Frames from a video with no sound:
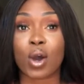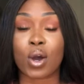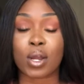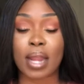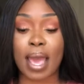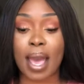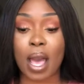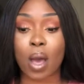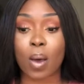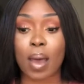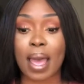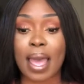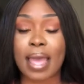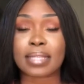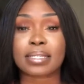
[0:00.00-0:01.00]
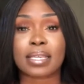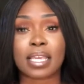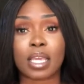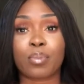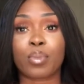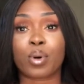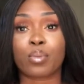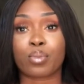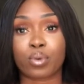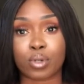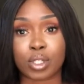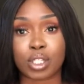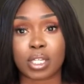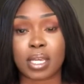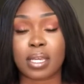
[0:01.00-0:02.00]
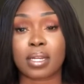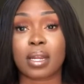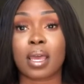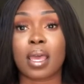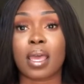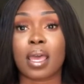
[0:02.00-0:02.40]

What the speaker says: on how I had to keep on pushing